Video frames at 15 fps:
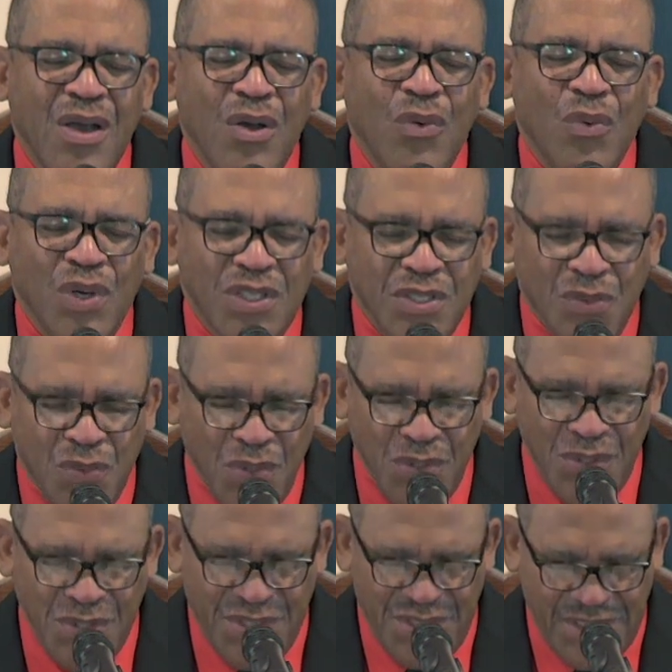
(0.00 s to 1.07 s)
What the
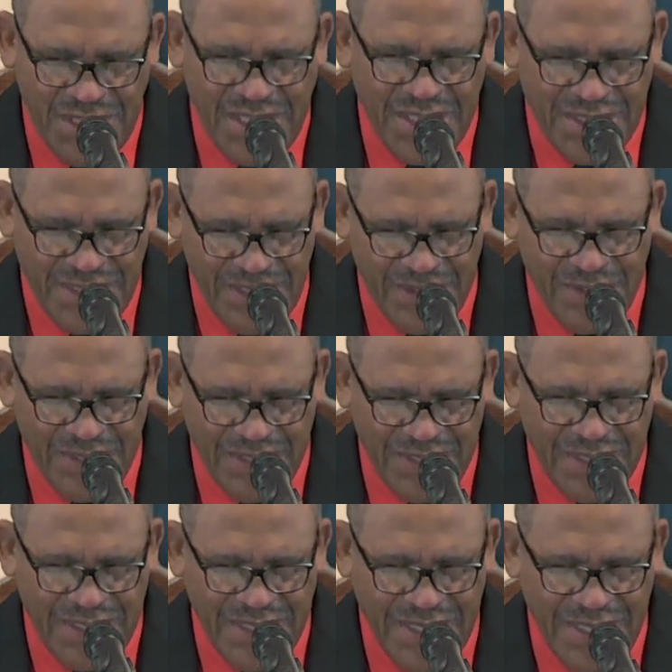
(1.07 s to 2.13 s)
word says,
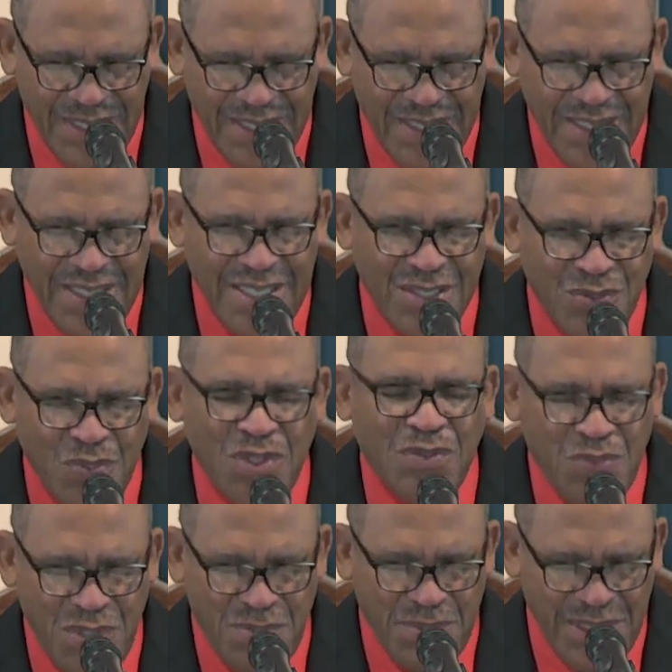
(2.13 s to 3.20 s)
Lord, is what
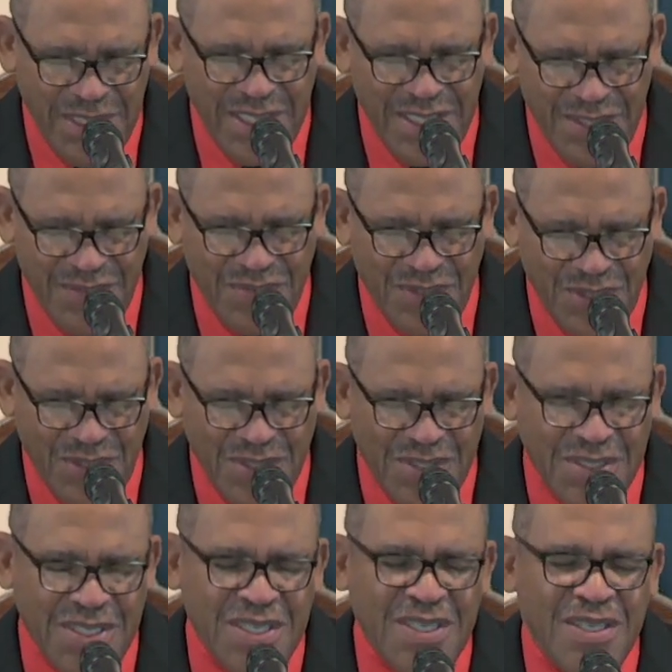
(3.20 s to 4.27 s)
we believe,
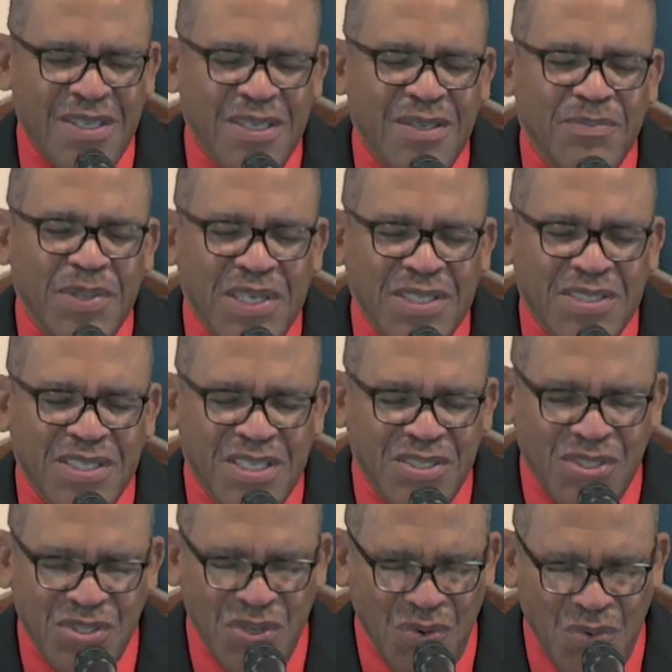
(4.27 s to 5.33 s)
Lord, because it's
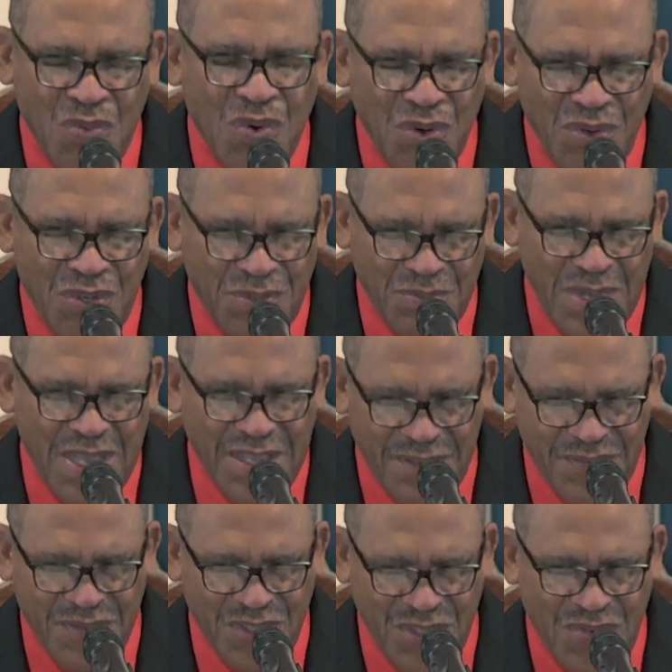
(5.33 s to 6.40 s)
your word, my
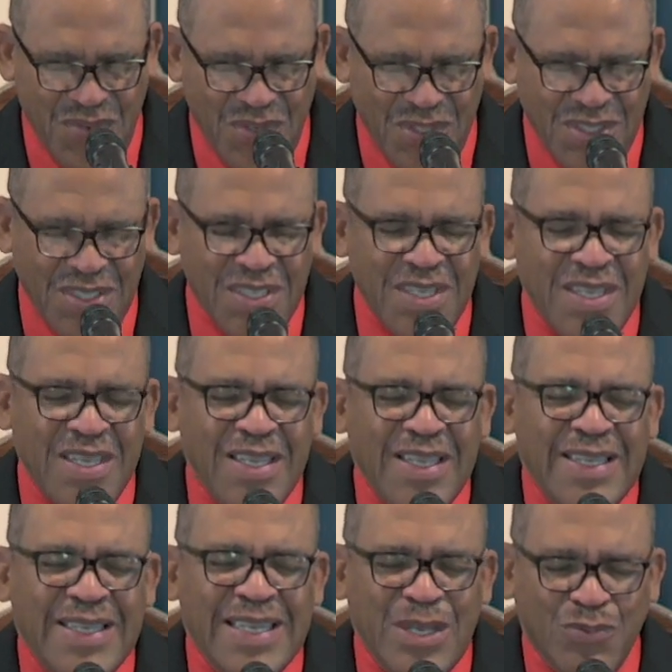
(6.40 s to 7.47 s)
Heavenly Father,
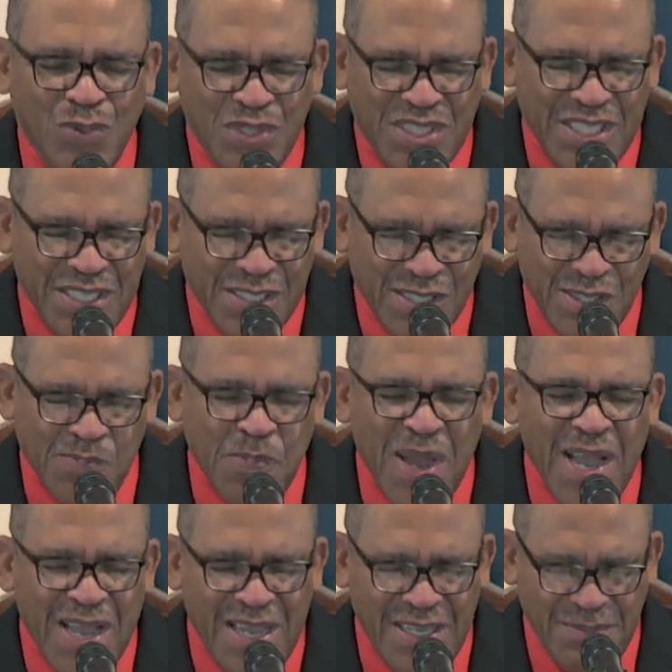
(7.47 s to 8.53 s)
that was
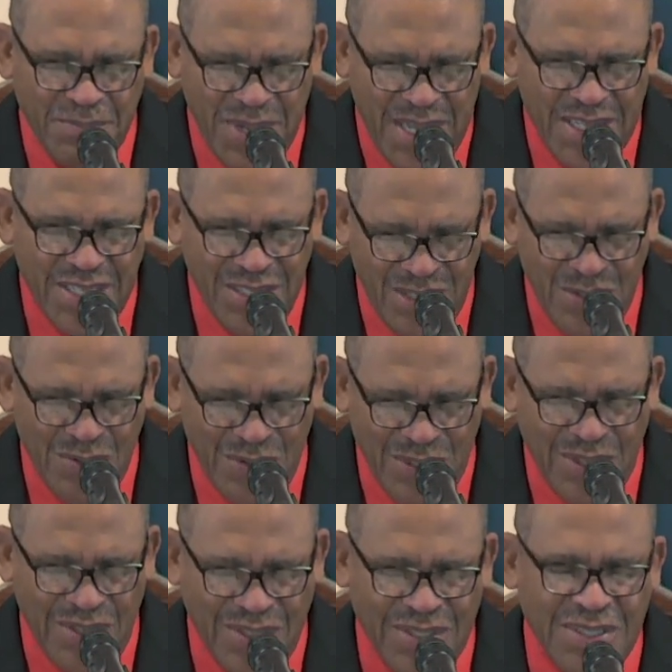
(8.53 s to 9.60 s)
inspired by you,
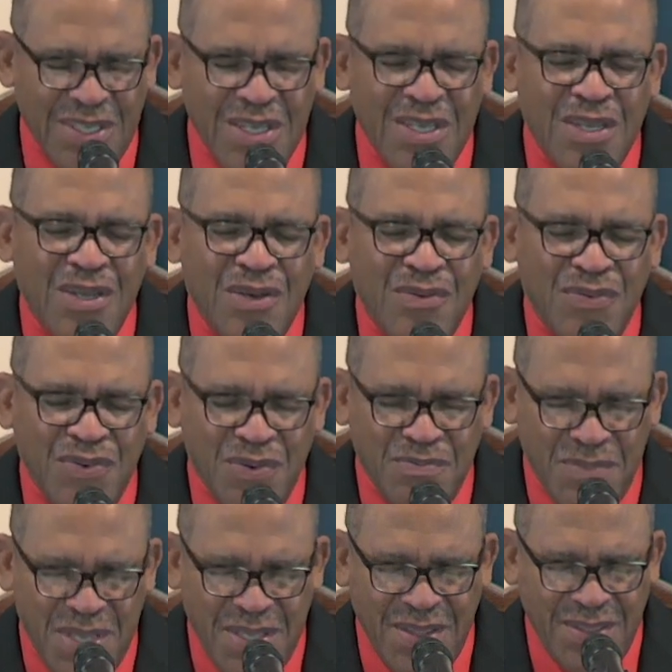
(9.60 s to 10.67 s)
Lord, for
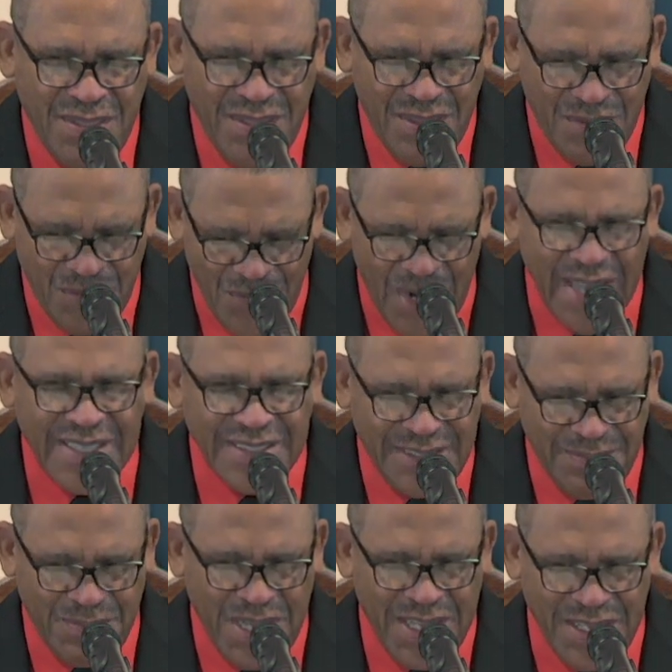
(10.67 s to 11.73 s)
men the
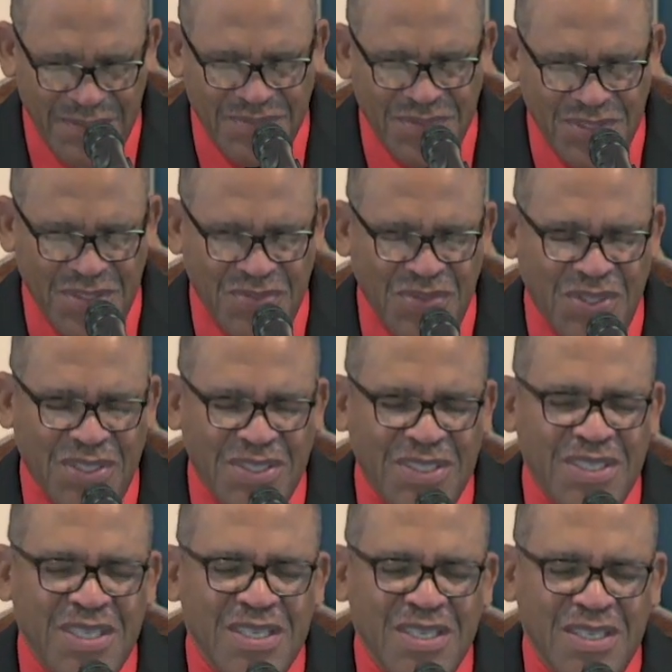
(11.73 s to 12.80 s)
right, my Heavenly Father.
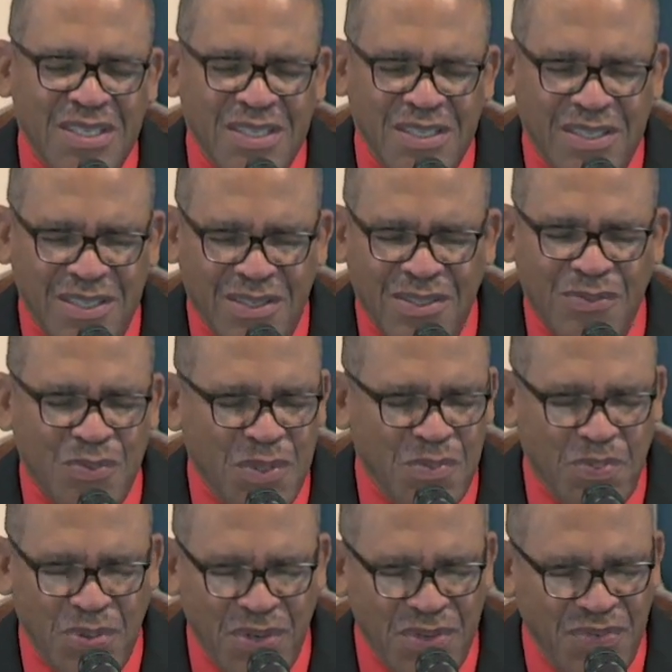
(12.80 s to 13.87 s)
Lord, we
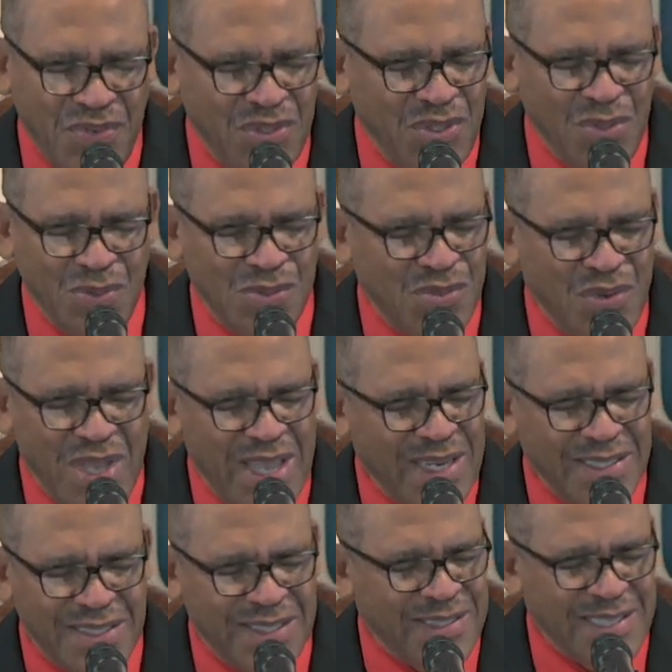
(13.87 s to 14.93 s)
pray for those who had
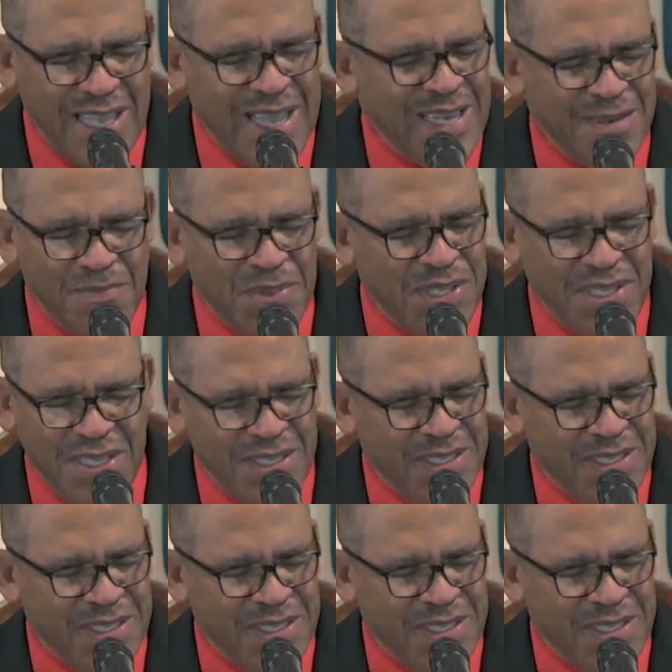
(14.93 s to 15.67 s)
a desire to be here